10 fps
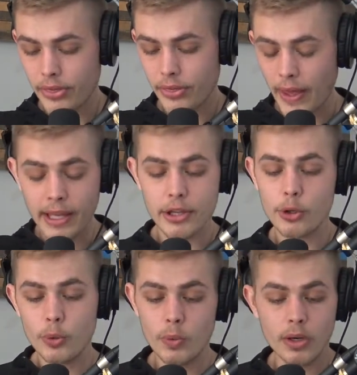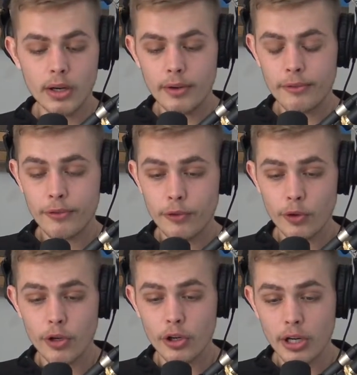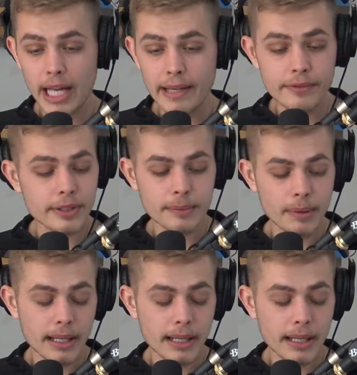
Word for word: thank you for every.